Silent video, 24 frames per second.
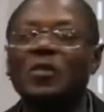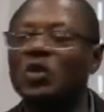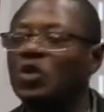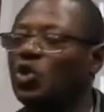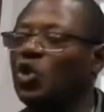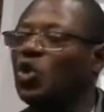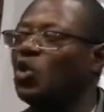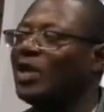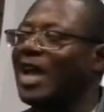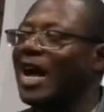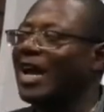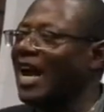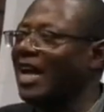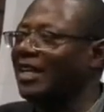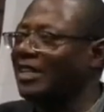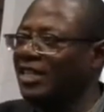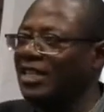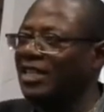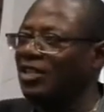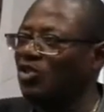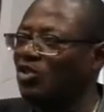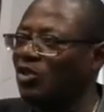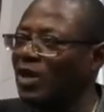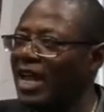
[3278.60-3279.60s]
You that I
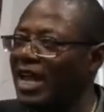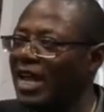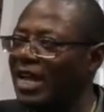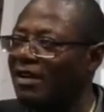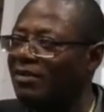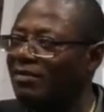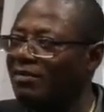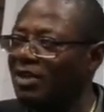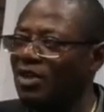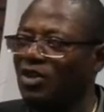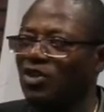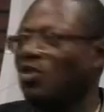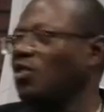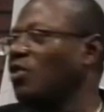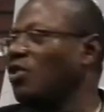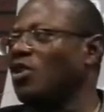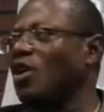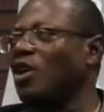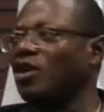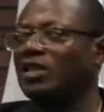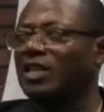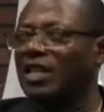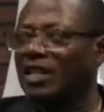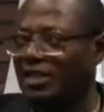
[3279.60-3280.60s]
see today, you're
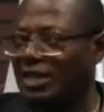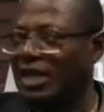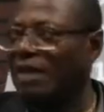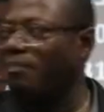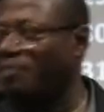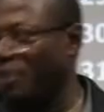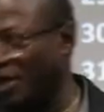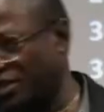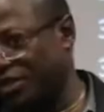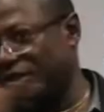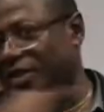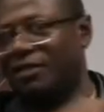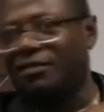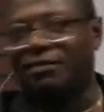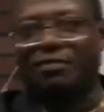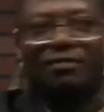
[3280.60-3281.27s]
not the same person.